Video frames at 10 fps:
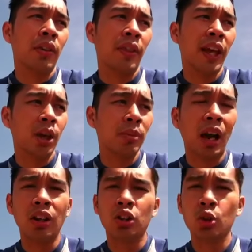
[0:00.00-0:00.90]
think
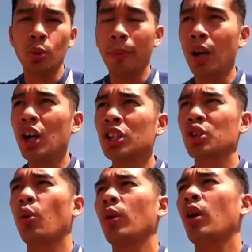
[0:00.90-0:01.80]
about it too much
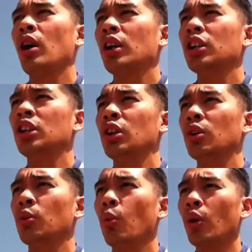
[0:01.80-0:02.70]
or,
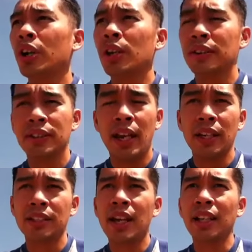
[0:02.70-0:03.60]
worry that
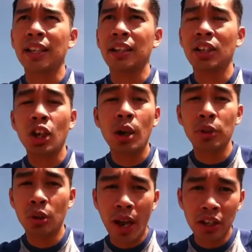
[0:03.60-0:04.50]
it's not going to come,
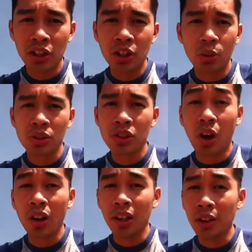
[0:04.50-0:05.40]
you actually don't
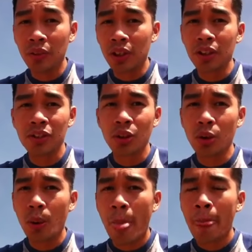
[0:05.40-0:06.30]
start living it.
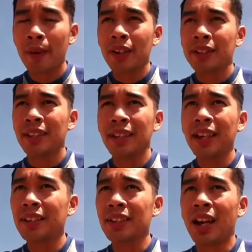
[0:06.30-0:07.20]
So today